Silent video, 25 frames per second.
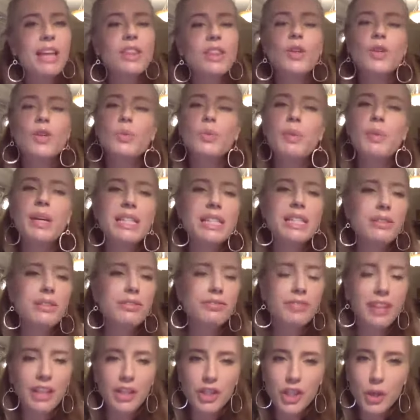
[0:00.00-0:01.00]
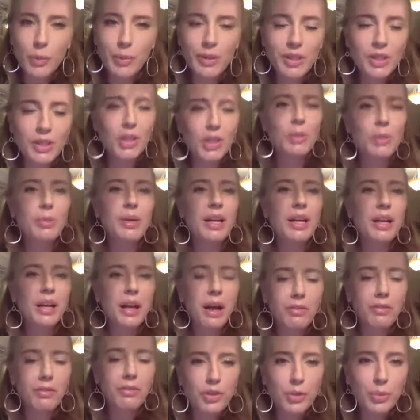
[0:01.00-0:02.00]
those bids of friendship. It's going to be
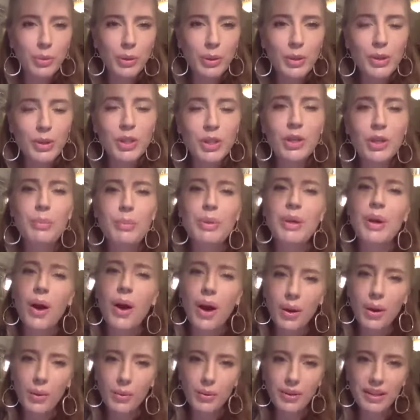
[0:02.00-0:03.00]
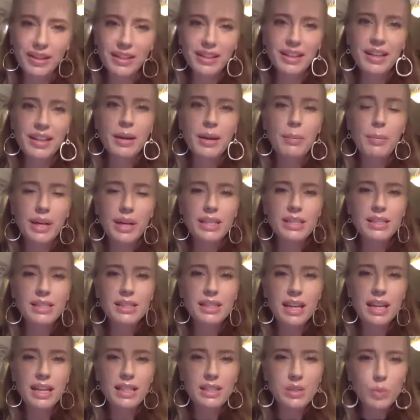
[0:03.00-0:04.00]
uncomfortable. It's going to be awkward, but
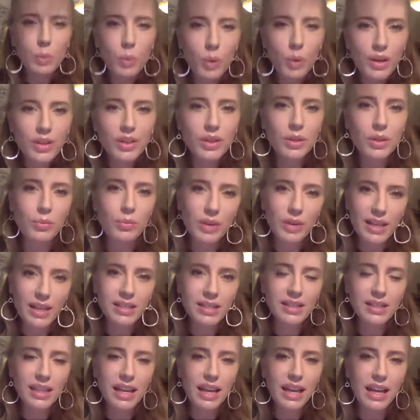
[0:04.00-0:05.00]
it's worth the risk.